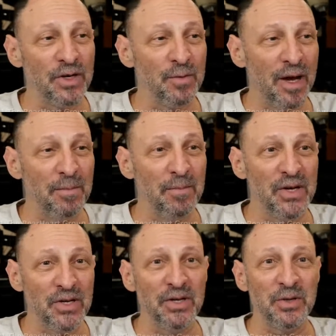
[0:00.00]
my
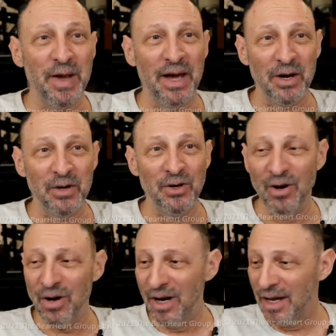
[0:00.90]
business manager
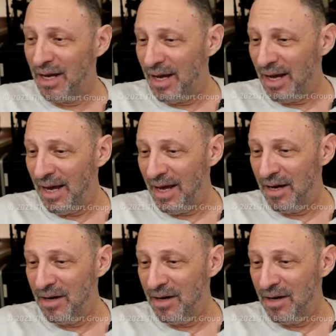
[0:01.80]
and